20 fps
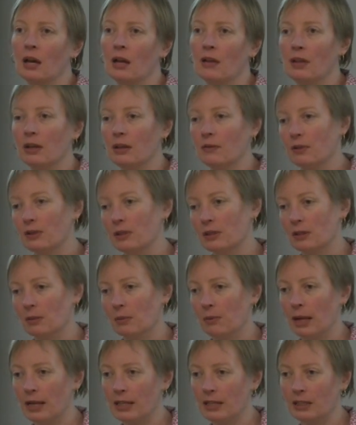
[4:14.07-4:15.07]
then if it's in a
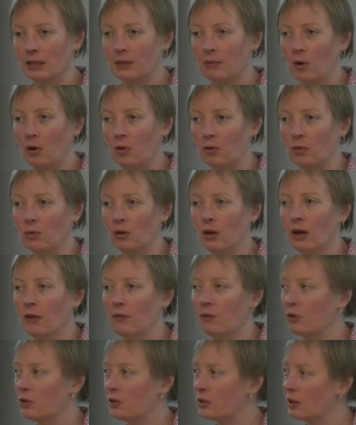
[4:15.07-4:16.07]
plastic bottle
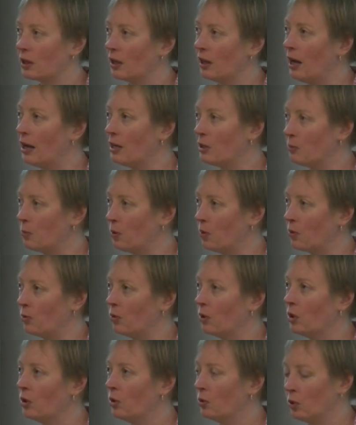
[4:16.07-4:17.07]
versus a glass
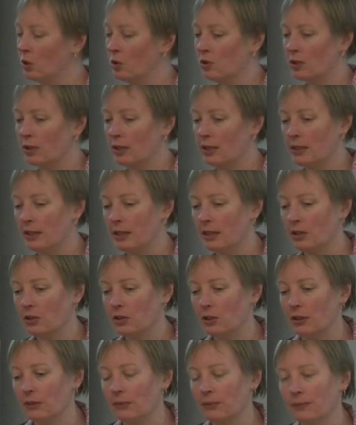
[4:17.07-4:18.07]
bottle, you'll use less
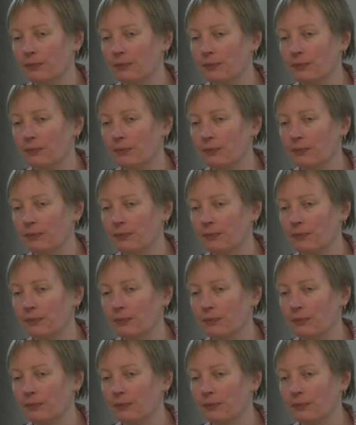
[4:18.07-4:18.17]
energy.